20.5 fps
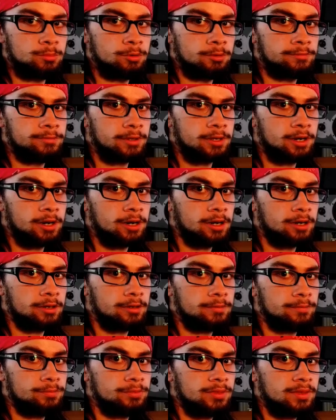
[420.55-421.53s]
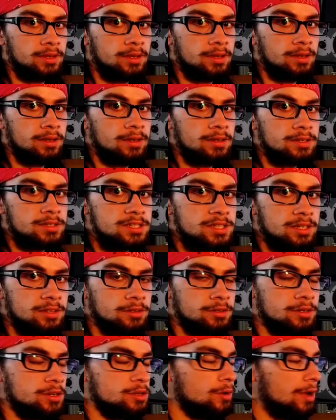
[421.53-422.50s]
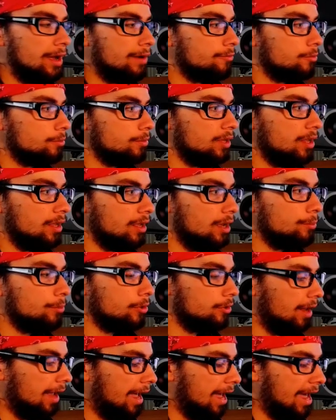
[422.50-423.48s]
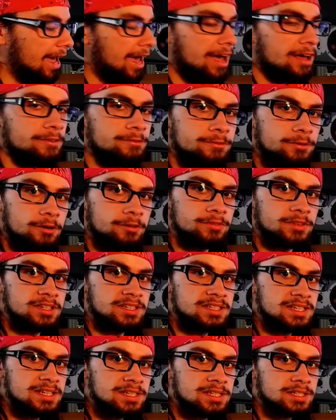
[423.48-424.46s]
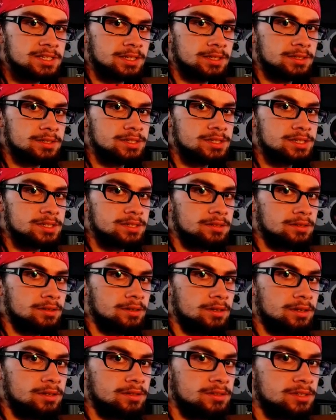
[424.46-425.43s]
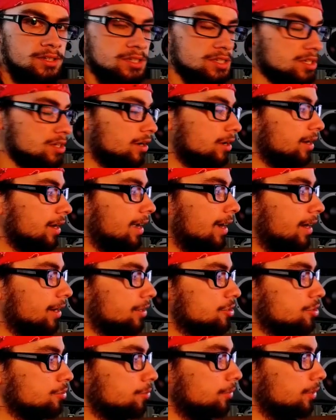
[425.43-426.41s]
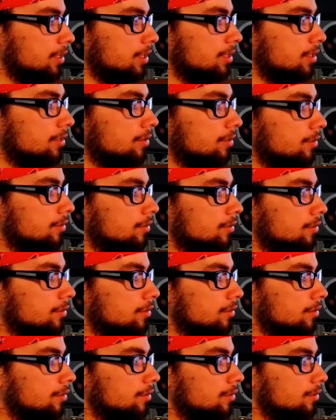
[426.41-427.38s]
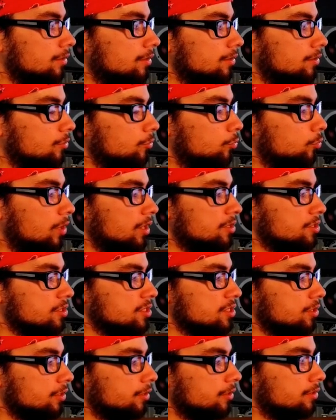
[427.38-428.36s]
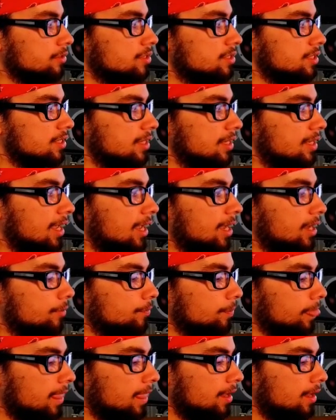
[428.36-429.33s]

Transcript: move the car. See, there you have about half of the distance does not actually register to the game.